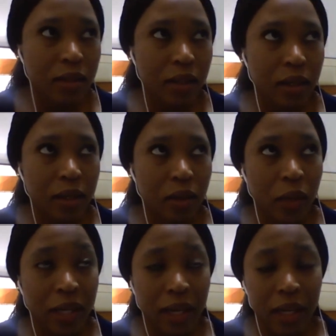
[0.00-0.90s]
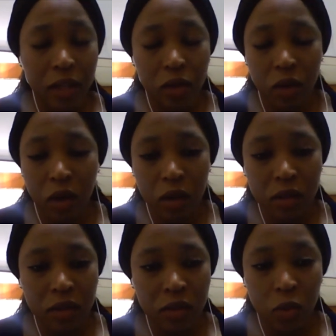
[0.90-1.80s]
when I
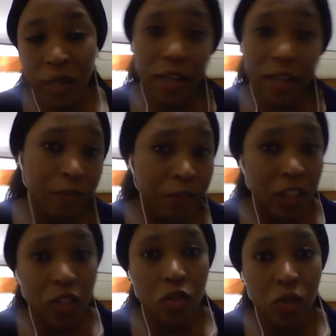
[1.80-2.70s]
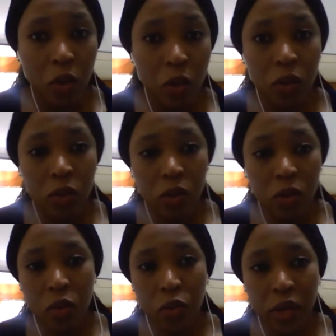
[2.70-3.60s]
first saw or
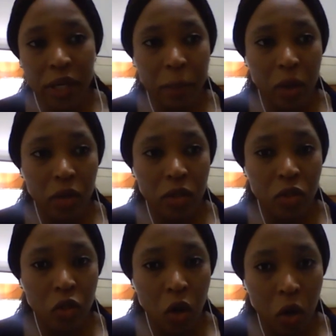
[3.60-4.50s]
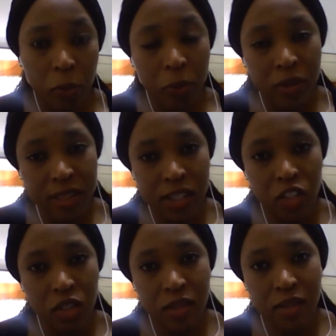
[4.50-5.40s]
read about Top
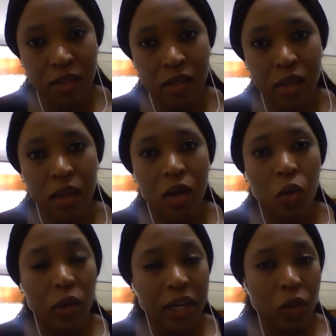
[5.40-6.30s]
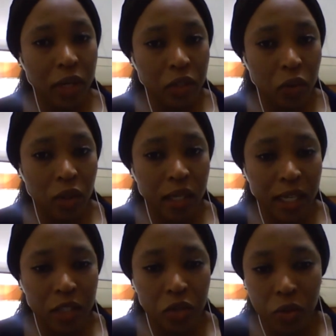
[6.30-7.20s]
positions, when I went online to
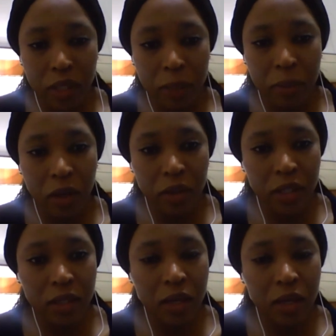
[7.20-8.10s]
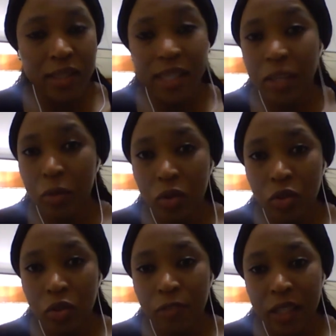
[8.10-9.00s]
read about it, I was able to
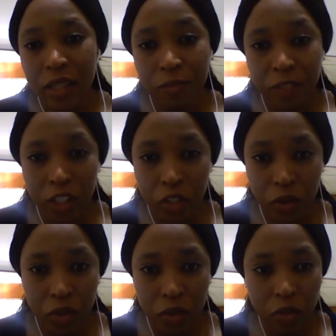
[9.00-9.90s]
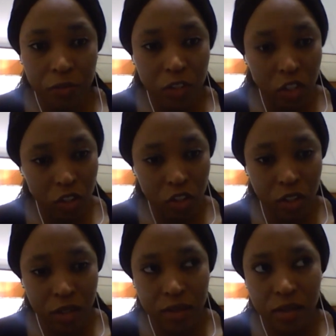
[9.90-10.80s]
find videos of teachers.
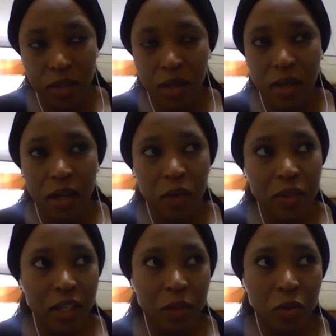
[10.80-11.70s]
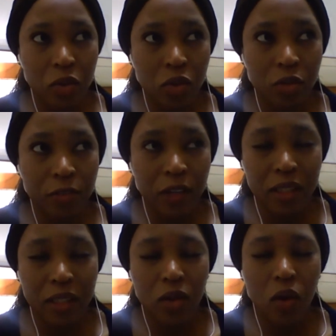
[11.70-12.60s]
I was able to find
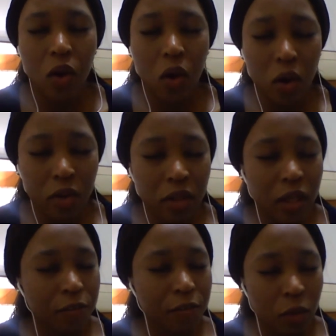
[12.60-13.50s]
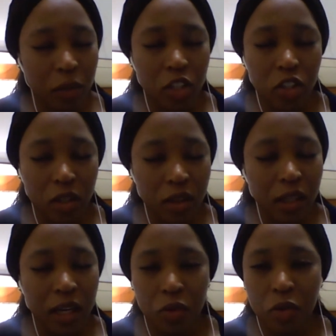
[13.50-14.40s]
all the information that I
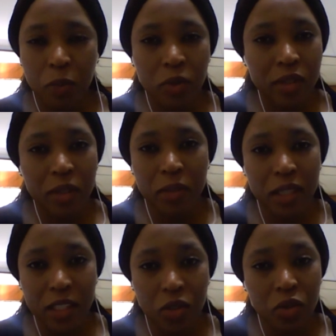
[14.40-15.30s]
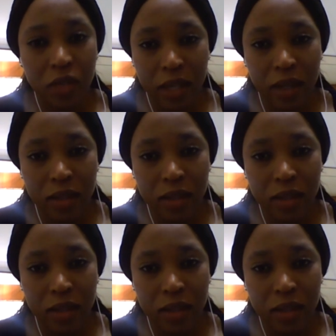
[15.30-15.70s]
could possibly need to get.